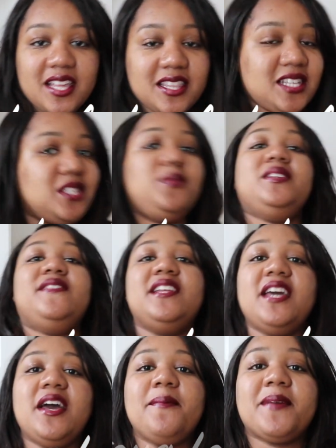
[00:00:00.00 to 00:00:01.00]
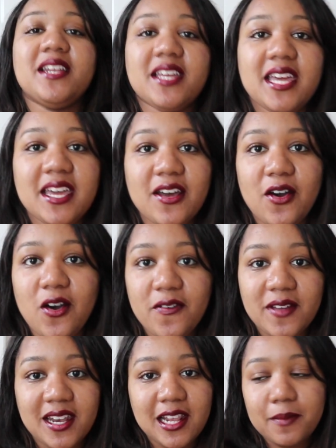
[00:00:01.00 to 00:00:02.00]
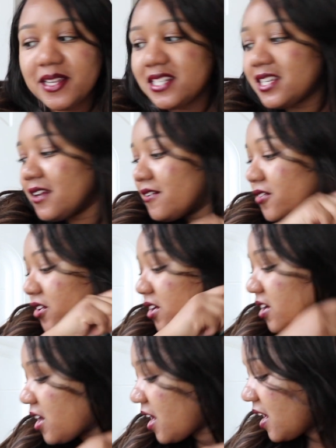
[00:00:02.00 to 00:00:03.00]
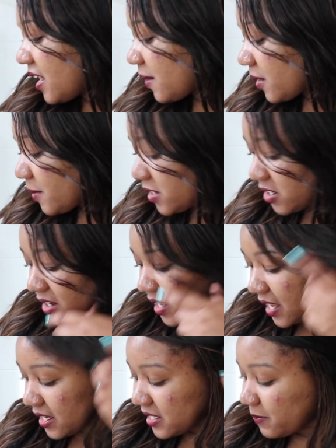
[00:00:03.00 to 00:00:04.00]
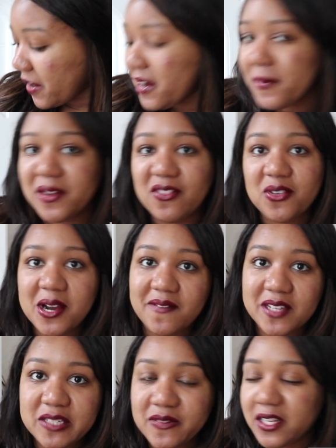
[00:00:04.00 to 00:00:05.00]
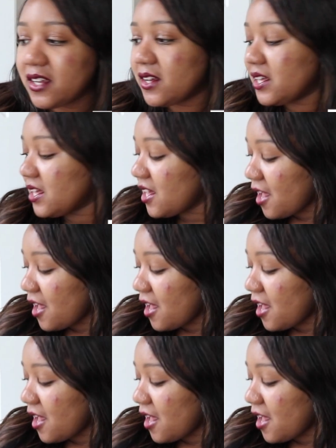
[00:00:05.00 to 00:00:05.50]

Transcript: This week's video I'm going to kick off a little bit different. I'm going to be doing an experiment throughout this video.